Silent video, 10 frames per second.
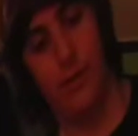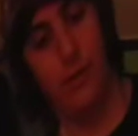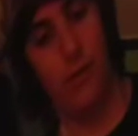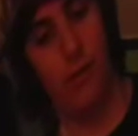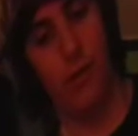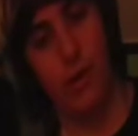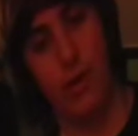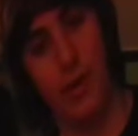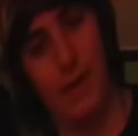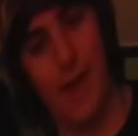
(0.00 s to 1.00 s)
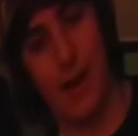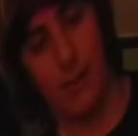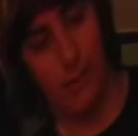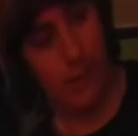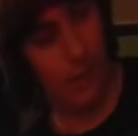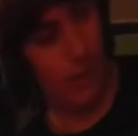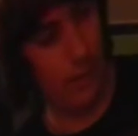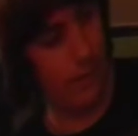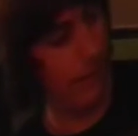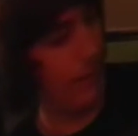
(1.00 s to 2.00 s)
they're really laid back over there.
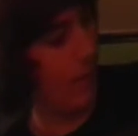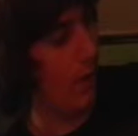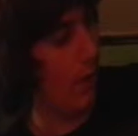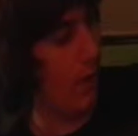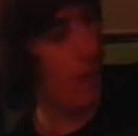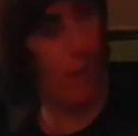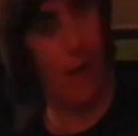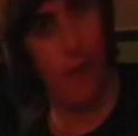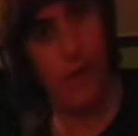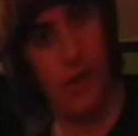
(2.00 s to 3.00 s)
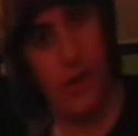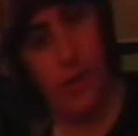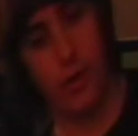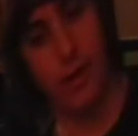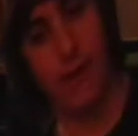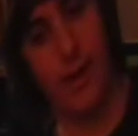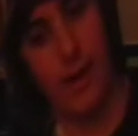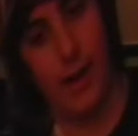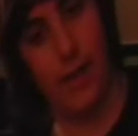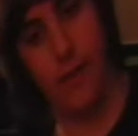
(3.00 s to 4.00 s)
But I wasn't there during an
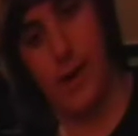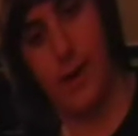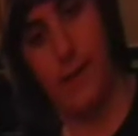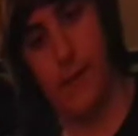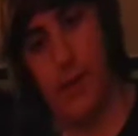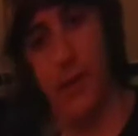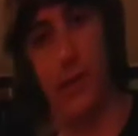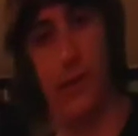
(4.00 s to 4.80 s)
event. I'm guessing